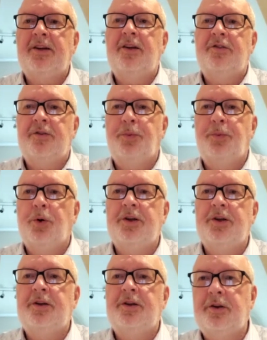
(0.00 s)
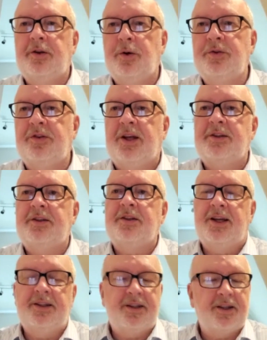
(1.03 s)
supported those that
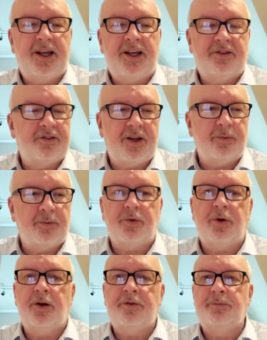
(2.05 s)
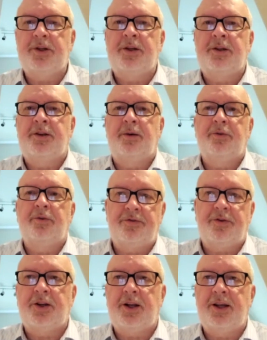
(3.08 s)
in today's terms would often be termed as
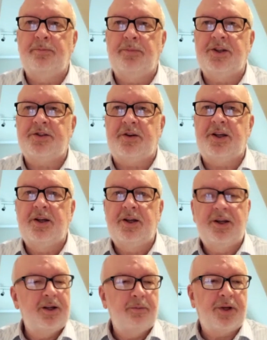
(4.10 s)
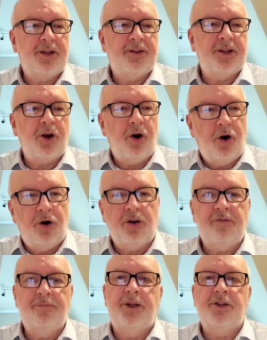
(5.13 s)
frontline ministry. But I think all
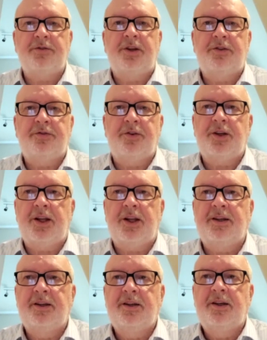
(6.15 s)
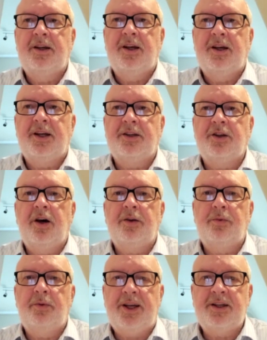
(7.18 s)
of ministry is frontline, and God
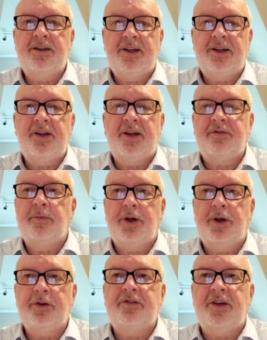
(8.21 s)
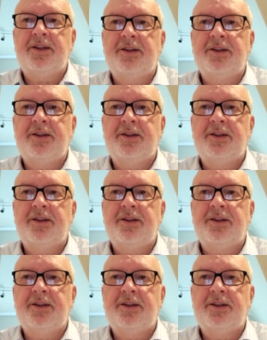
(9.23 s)
recognized that from the outset.